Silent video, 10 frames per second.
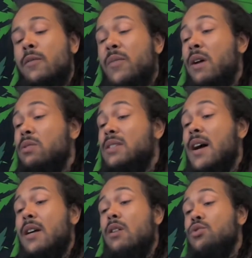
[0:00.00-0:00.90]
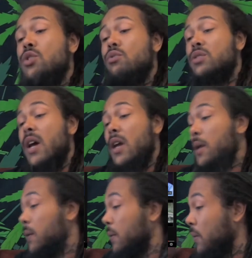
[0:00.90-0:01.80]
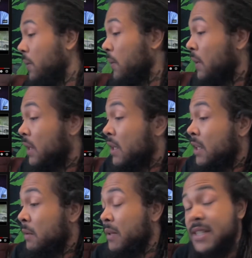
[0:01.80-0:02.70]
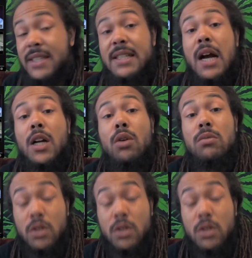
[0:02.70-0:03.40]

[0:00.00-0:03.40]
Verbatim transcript: that was Taco Tuesday because it's Taco